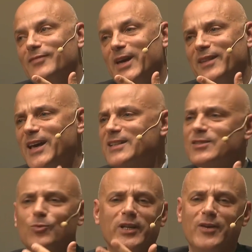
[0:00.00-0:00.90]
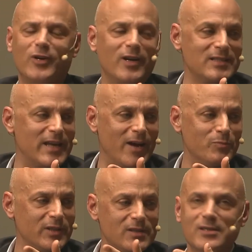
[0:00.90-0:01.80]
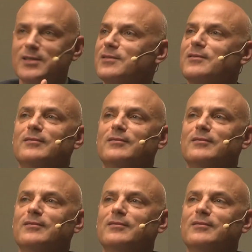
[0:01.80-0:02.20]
And that's, whatever else happens,